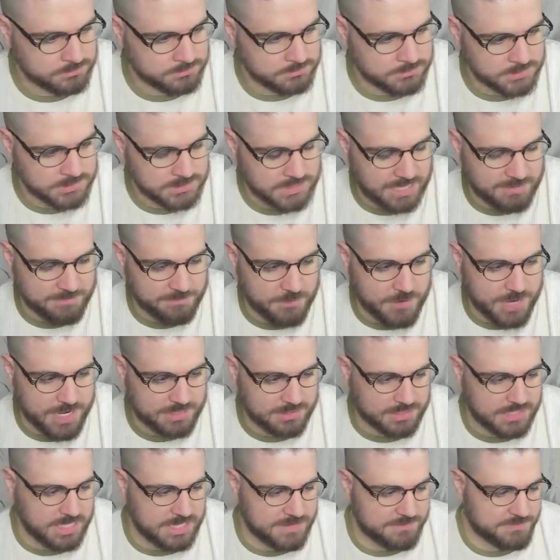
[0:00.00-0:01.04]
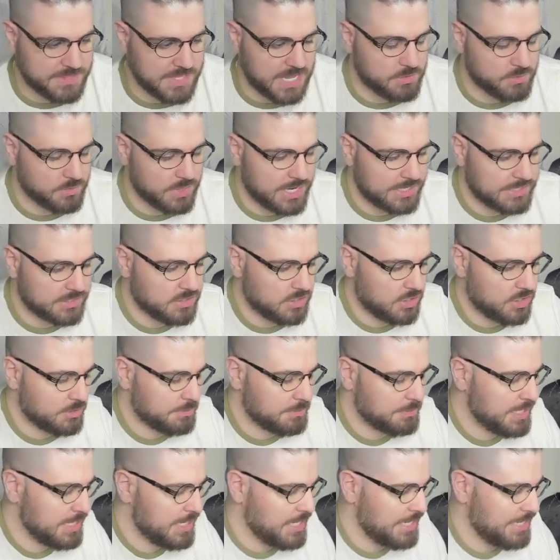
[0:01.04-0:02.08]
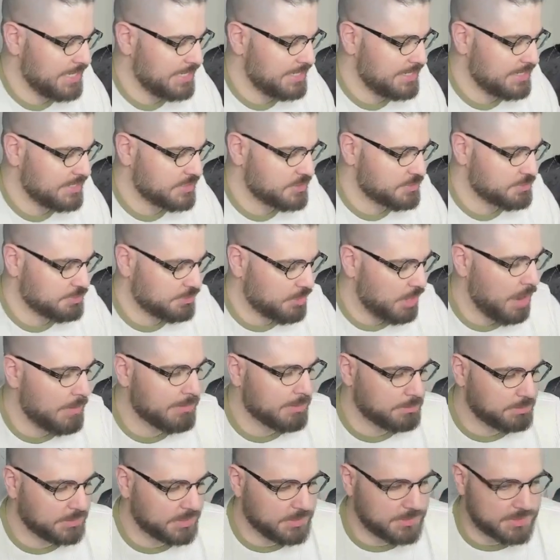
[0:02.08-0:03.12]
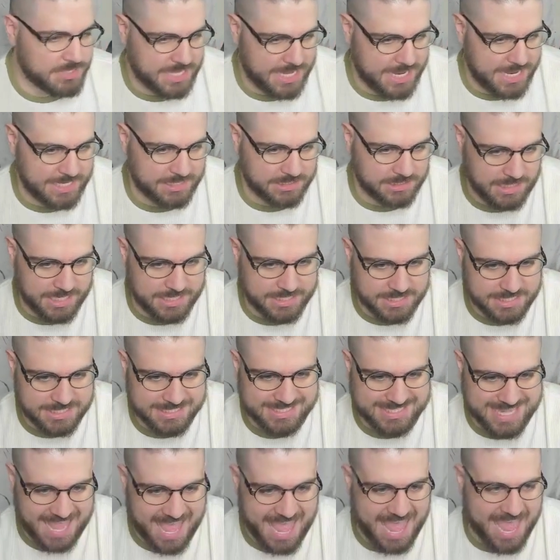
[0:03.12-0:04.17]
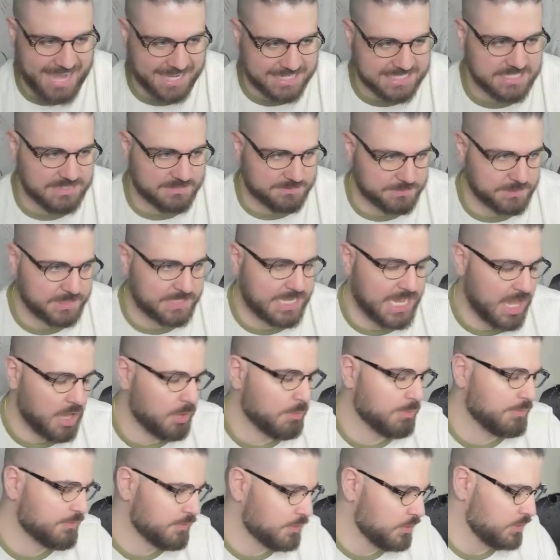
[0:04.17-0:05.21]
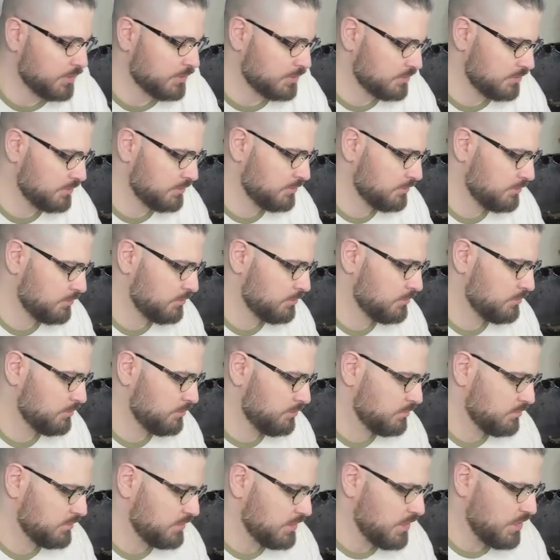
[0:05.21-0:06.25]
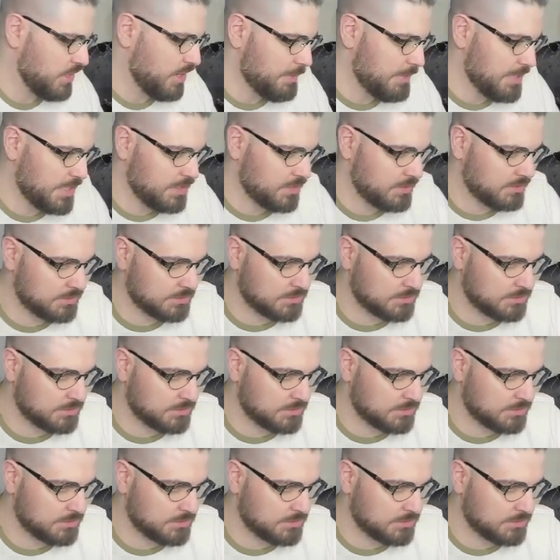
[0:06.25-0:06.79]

Like, frankly, if they red card me, it is probably with a hand like this actively helpful. You know what I mean?